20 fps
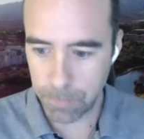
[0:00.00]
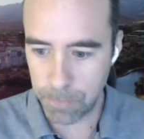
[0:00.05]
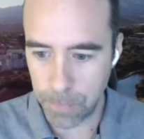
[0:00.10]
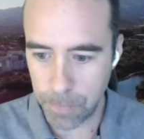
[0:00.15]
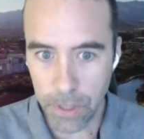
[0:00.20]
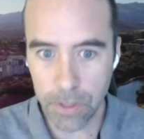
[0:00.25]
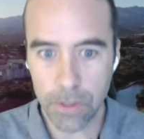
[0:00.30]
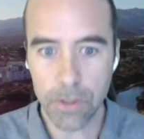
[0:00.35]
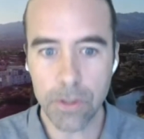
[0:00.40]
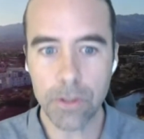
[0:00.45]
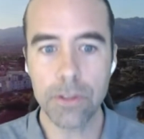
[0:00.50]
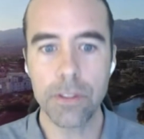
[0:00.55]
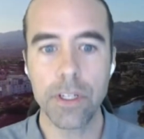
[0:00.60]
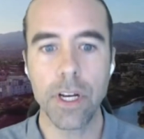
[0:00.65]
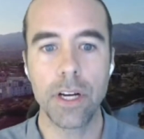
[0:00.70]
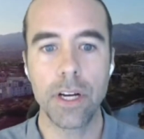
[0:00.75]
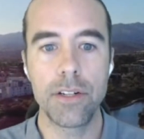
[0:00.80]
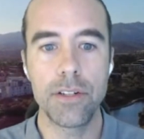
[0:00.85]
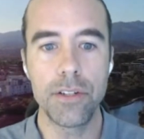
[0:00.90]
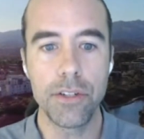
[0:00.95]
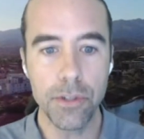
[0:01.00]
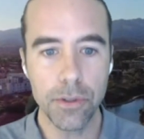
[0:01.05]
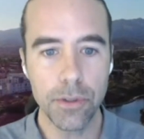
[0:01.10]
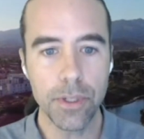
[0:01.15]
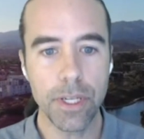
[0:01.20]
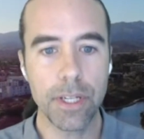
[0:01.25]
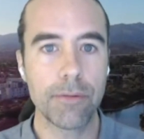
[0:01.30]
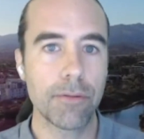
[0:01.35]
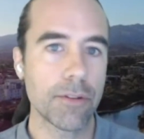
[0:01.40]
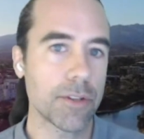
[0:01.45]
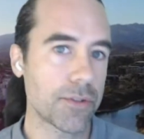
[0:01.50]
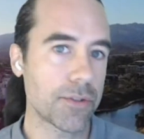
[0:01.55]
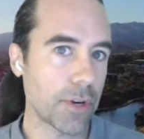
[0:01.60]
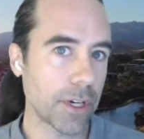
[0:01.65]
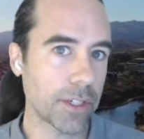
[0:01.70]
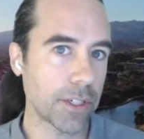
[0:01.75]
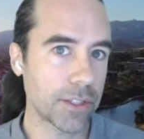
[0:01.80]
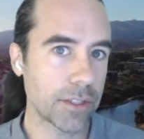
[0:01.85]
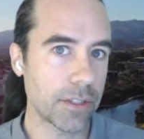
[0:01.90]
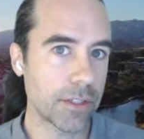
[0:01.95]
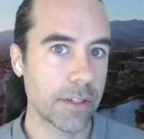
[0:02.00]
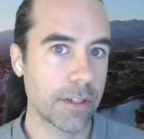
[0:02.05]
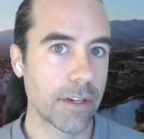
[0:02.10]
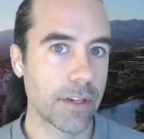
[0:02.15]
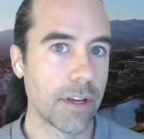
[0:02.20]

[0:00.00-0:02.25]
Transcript: build a new infrastructure